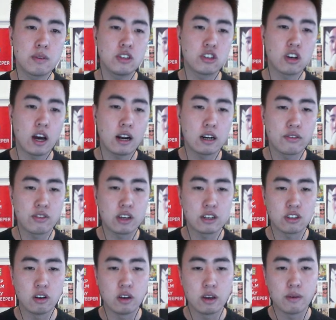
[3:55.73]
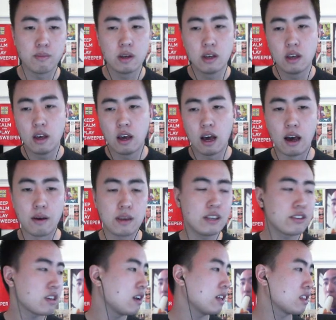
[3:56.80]
John. I don't know if you guys know him.
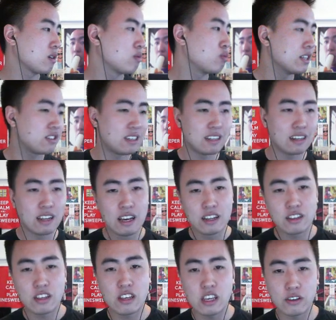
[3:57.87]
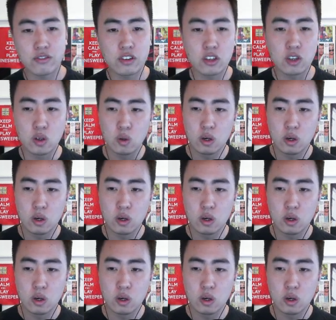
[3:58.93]
He's kind of like the resident TF2